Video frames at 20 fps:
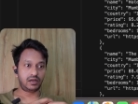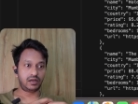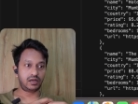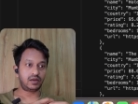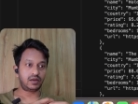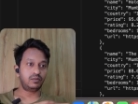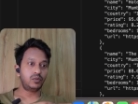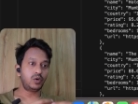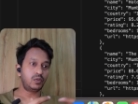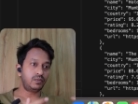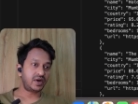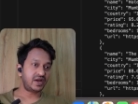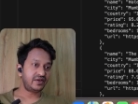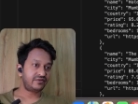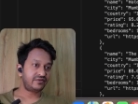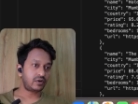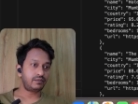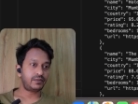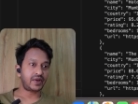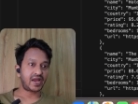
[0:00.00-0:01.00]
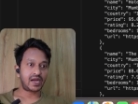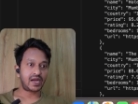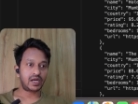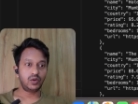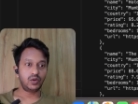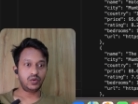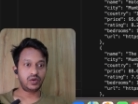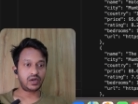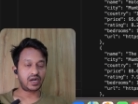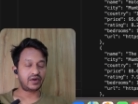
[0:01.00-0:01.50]
uh, Mumbai from
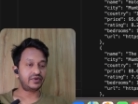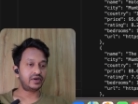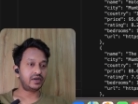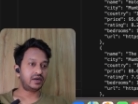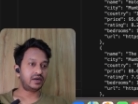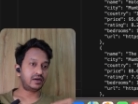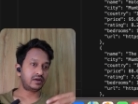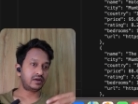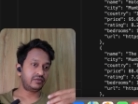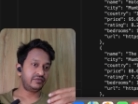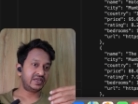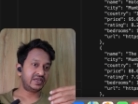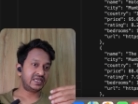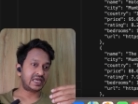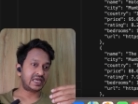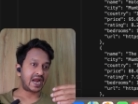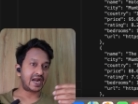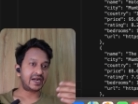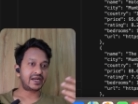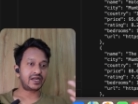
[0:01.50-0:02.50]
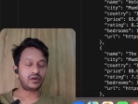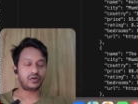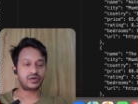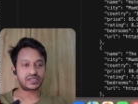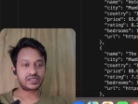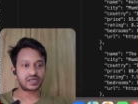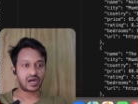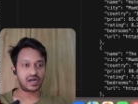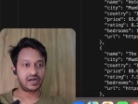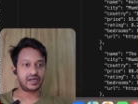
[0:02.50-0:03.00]
Bangalore. I mean, we added our
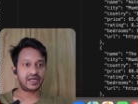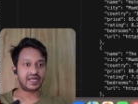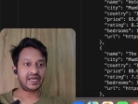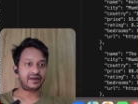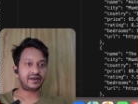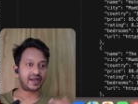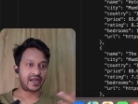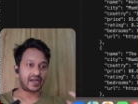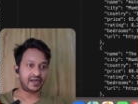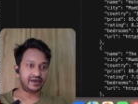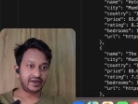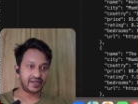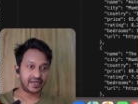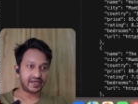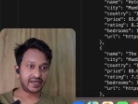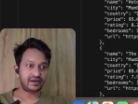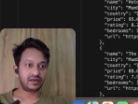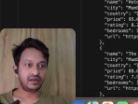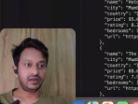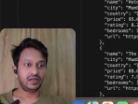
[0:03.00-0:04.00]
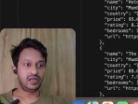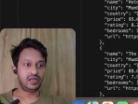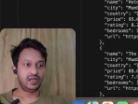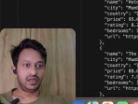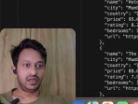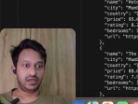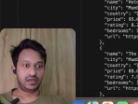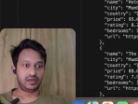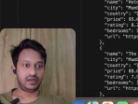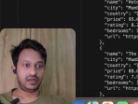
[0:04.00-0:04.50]
start date, end date.
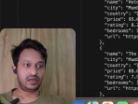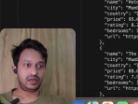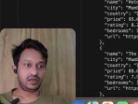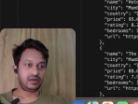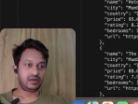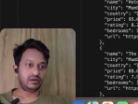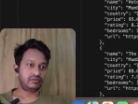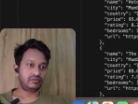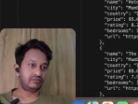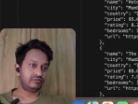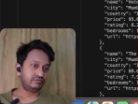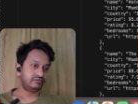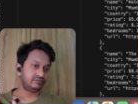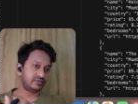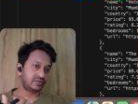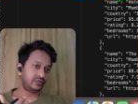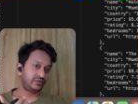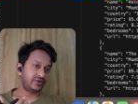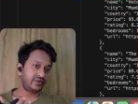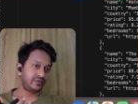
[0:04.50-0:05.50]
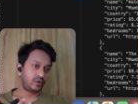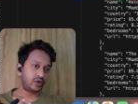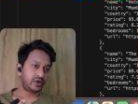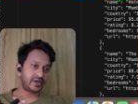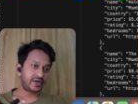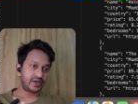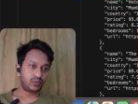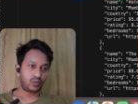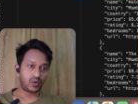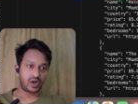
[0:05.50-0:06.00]
Uh, we
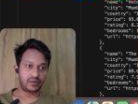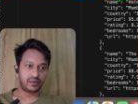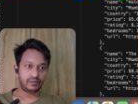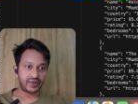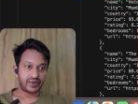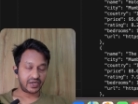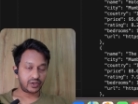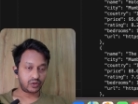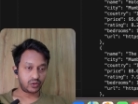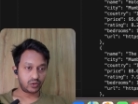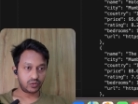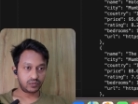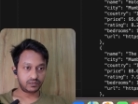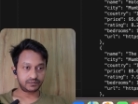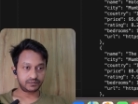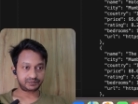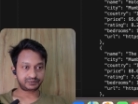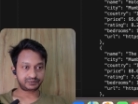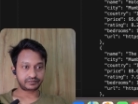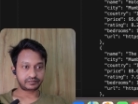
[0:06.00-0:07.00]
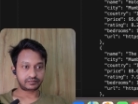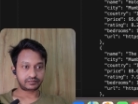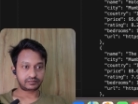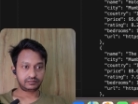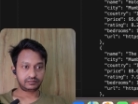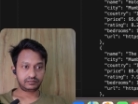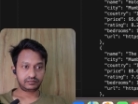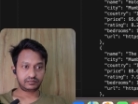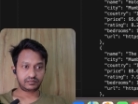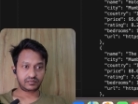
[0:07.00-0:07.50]
wanted one bedroom
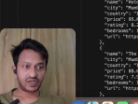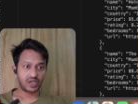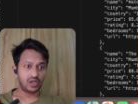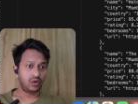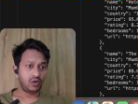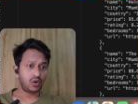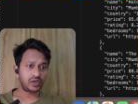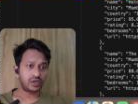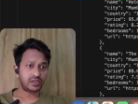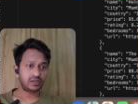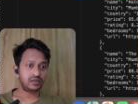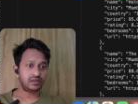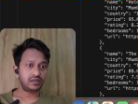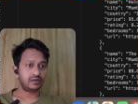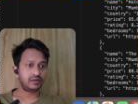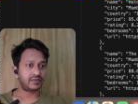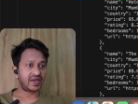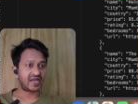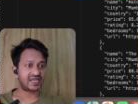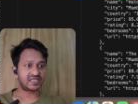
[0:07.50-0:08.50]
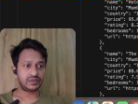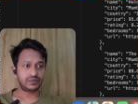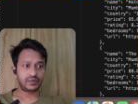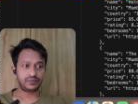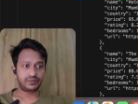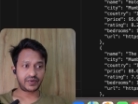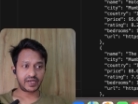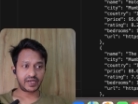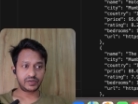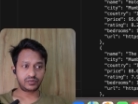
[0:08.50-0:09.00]
hotel.
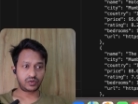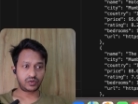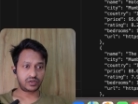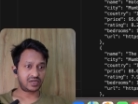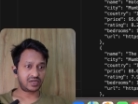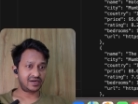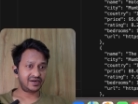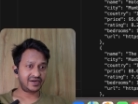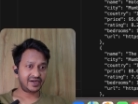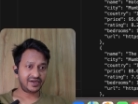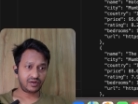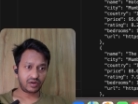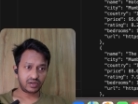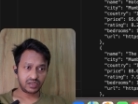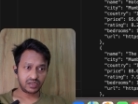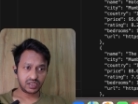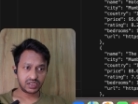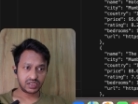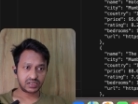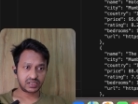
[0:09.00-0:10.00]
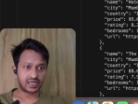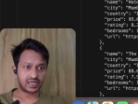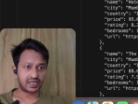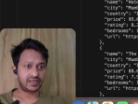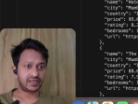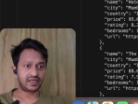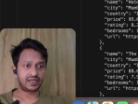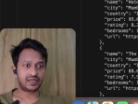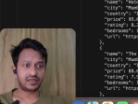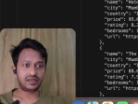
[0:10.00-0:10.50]
Maximum price was hundred dollars,
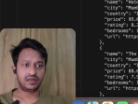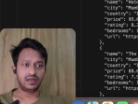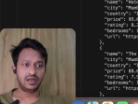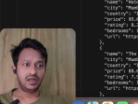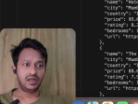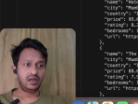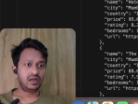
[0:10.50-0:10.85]
and then